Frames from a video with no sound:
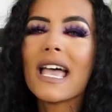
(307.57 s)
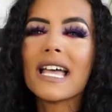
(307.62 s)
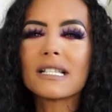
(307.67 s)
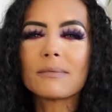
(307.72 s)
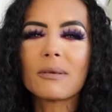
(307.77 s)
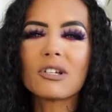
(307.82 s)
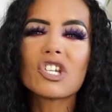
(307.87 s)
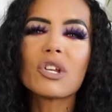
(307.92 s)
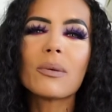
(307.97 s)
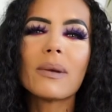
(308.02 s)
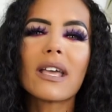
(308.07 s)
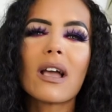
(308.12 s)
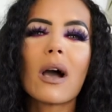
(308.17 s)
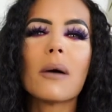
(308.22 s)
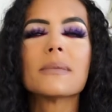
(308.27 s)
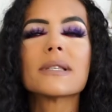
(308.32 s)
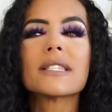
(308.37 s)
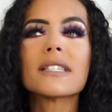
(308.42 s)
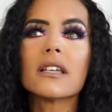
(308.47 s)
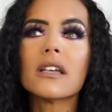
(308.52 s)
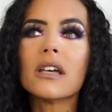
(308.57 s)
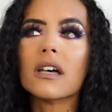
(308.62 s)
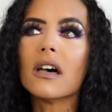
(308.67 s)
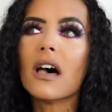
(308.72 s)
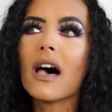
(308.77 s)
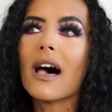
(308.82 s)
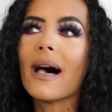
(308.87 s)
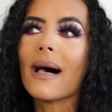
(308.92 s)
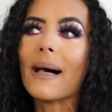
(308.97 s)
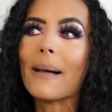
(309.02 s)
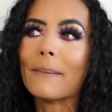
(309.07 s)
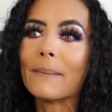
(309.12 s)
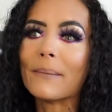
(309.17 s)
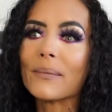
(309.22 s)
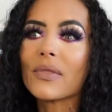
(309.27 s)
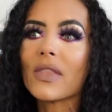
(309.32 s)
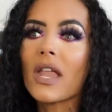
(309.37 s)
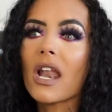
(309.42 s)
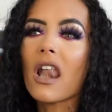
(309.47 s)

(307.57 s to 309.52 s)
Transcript: especially when it comes to um,